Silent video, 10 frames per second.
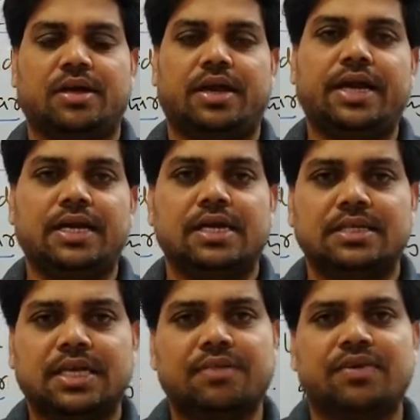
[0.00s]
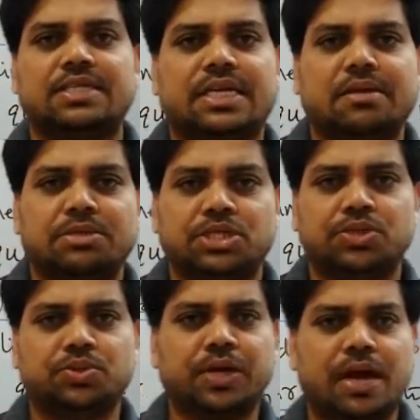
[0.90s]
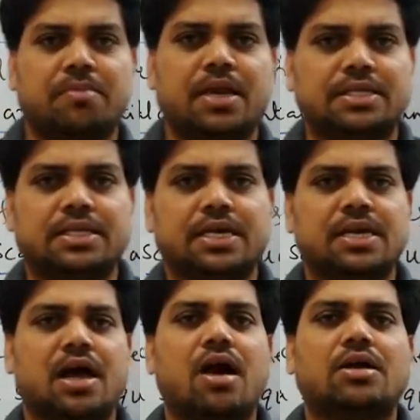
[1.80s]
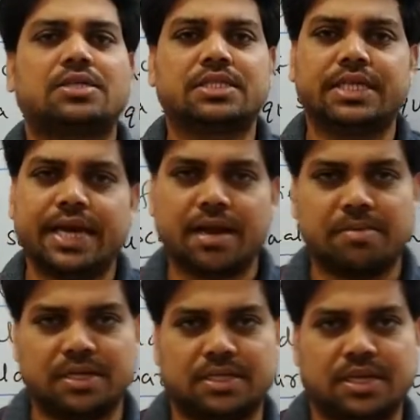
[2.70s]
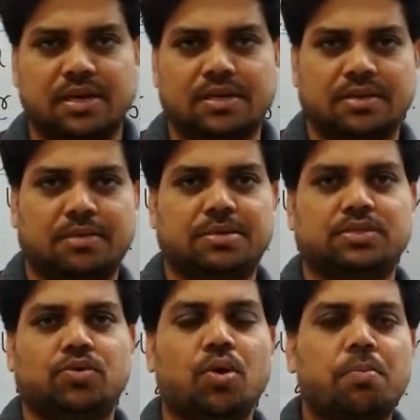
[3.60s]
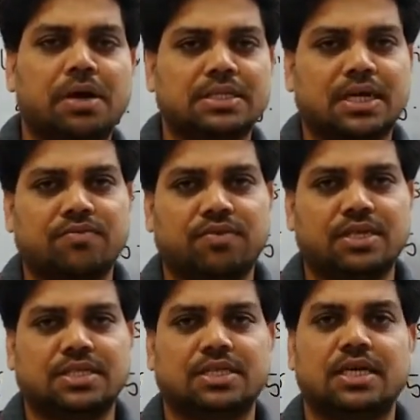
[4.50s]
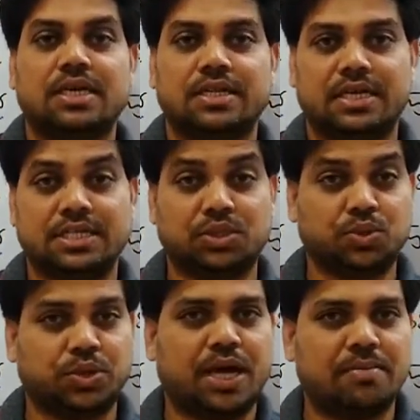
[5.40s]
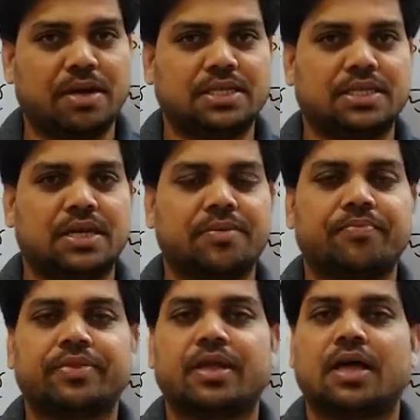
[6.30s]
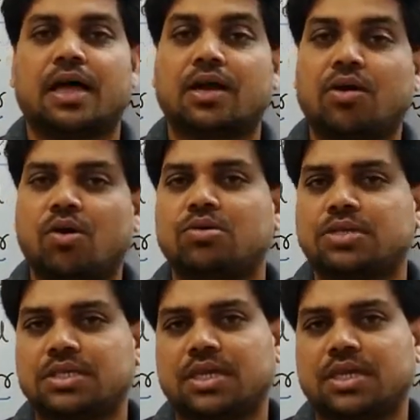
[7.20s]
Right? Surface can be two-dimensional or three-dimensional. That means open surface, that is two-dimensional, or closed